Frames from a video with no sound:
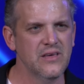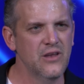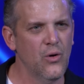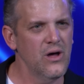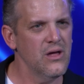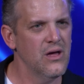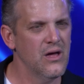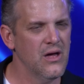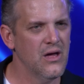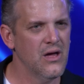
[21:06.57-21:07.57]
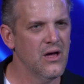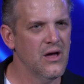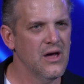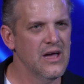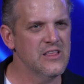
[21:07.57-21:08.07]
But he said, you know what?
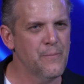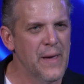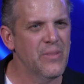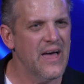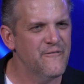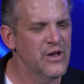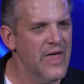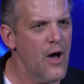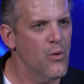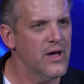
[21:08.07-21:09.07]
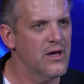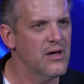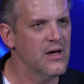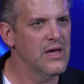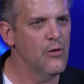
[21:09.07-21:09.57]
It's the people that feel that
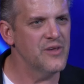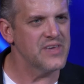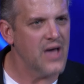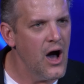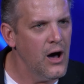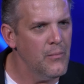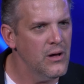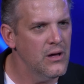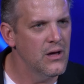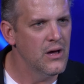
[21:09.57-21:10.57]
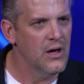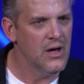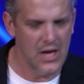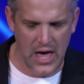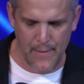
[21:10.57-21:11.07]
way. He wants to come
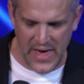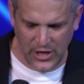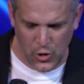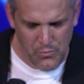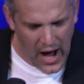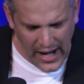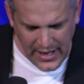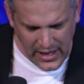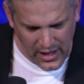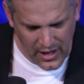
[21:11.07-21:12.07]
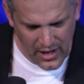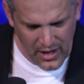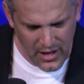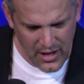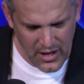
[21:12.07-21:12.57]
and make you mighty.
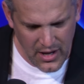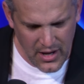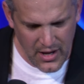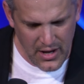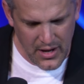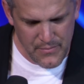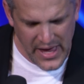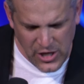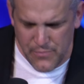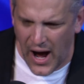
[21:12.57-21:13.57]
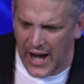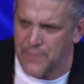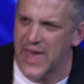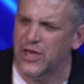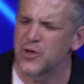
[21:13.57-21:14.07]
Make you
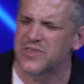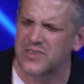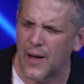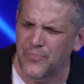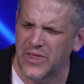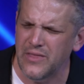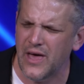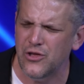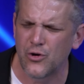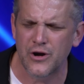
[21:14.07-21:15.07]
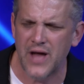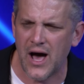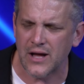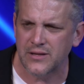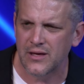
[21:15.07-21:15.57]
mighty, make you something that you
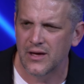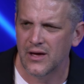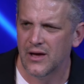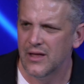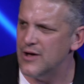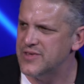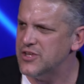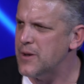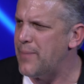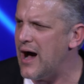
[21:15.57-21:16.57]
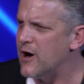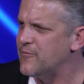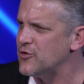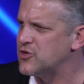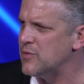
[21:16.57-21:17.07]
are not. That was such a
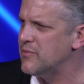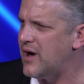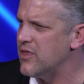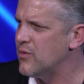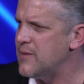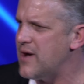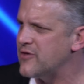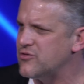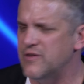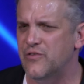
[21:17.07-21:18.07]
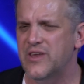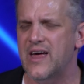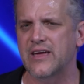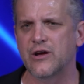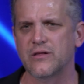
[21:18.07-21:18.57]
powerful sermon, by the way, Pastor Steve.
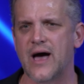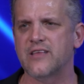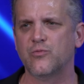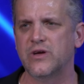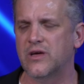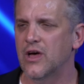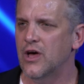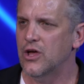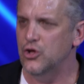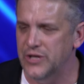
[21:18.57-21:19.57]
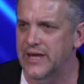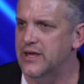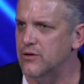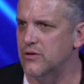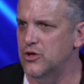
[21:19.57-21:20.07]
If you did not hear last week,
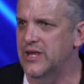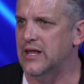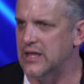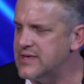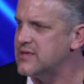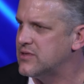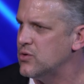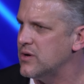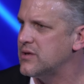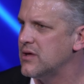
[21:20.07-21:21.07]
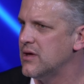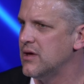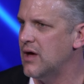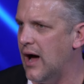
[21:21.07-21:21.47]
you need to listen to it.